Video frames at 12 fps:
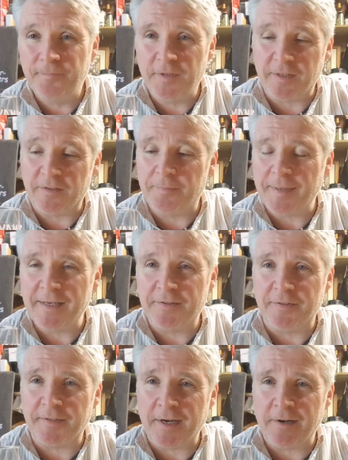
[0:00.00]
You can smell
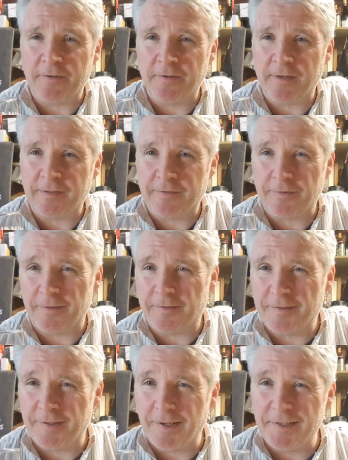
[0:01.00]
it's a sour, so that sort of
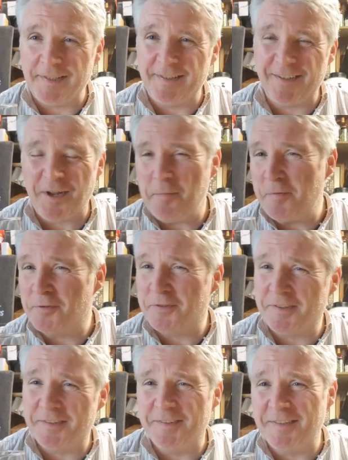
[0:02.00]
slight. It
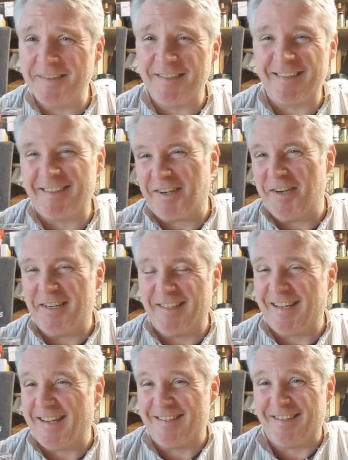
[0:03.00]
kind
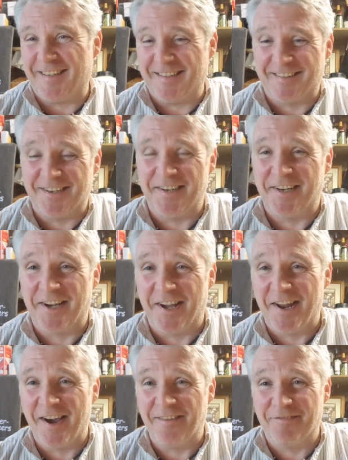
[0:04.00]
of tastes like it's kind of
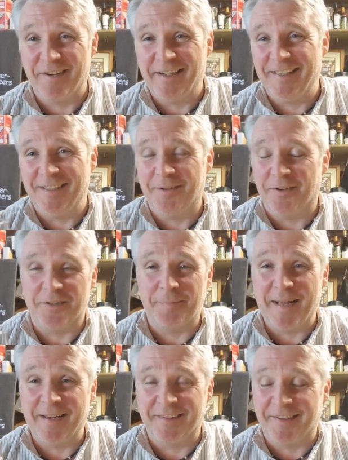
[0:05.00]
gone off, really. Or
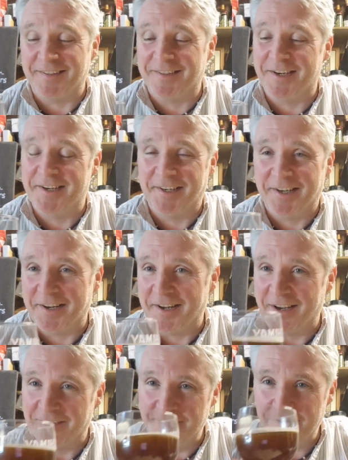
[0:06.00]
smells like it's kind of gone
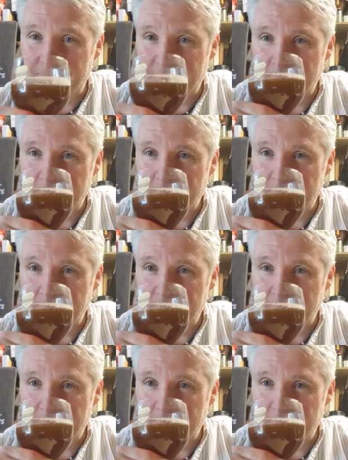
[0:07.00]
off.